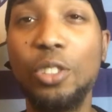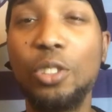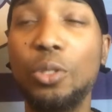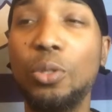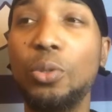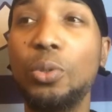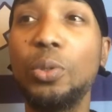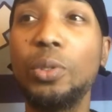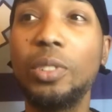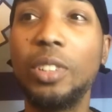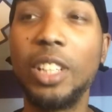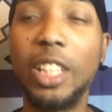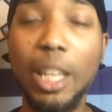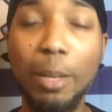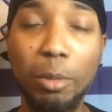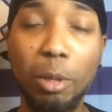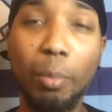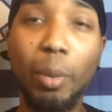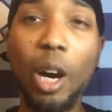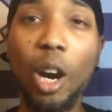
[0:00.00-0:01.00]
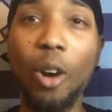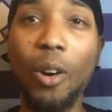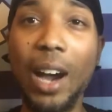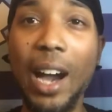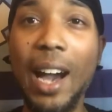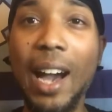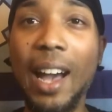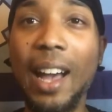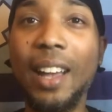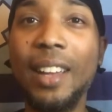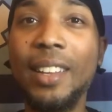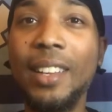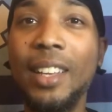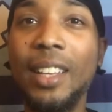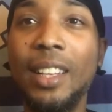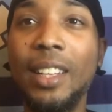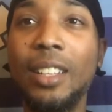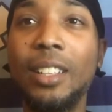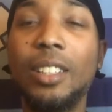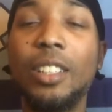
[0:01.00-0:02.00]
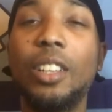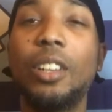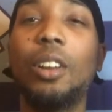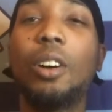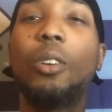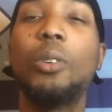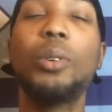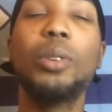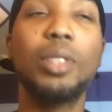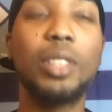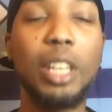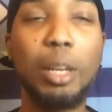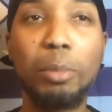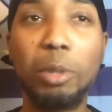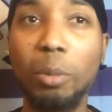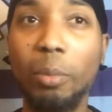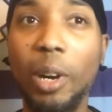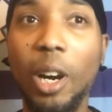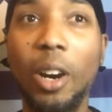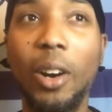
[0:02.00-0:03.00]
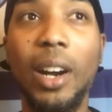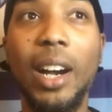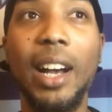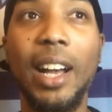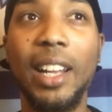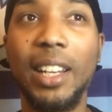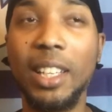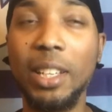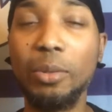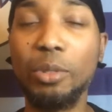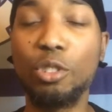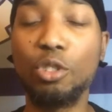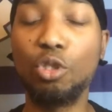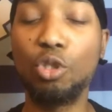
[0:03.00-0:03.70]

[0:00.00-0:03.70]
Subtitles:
you to keep the ball high. Keep the ball high. And he was